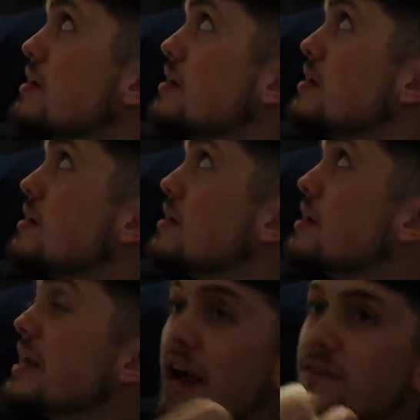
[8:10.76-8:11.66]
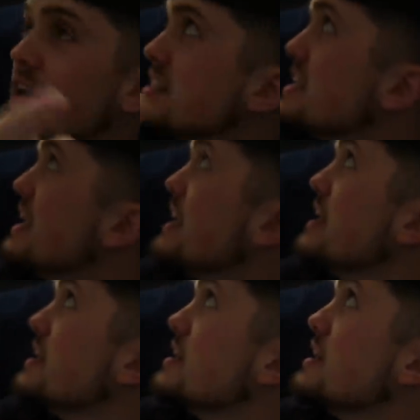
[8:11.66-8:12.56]
Hey. Yeah, yeah Vontay.
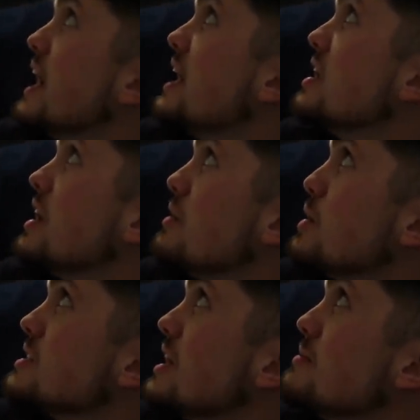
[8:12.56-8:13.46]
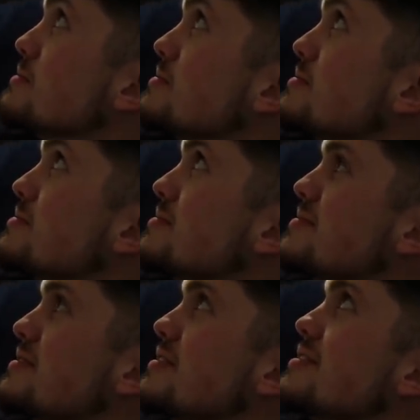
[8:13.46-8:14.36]
Yeah, what's up?
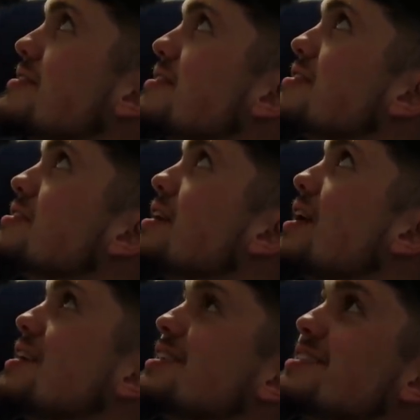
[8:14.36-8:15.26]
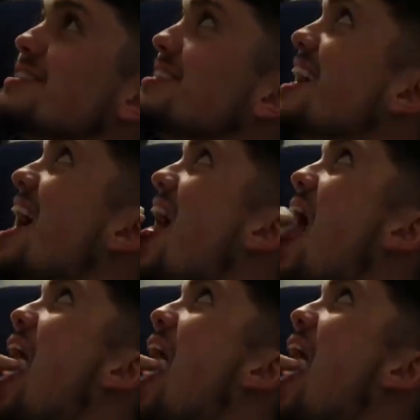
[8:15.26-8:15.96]
You did the Yummy Bunny challenge? Yeah.